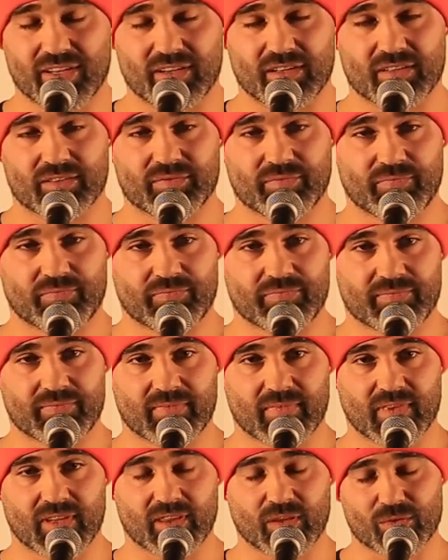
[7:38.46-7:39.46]
later.
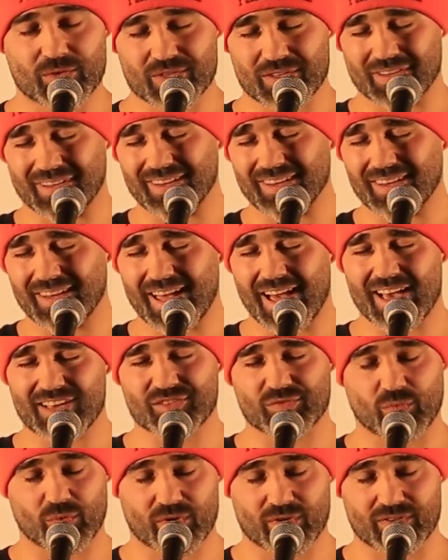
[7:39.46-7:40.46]
And those are the
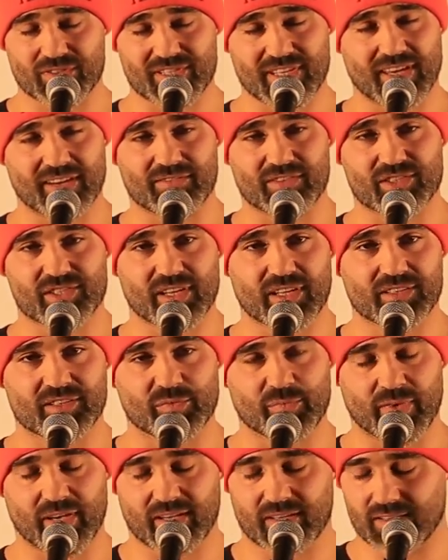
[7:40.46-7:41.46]
last words he ever said
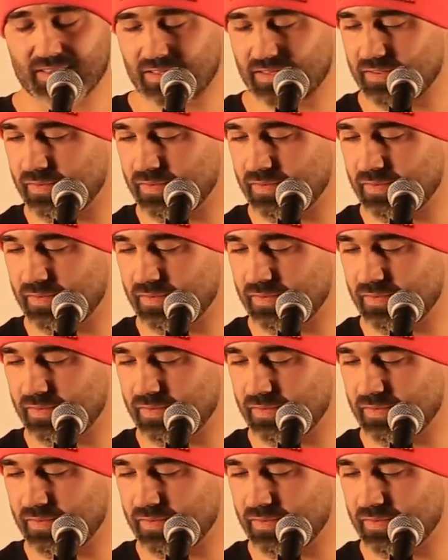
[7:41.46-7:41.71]
to me.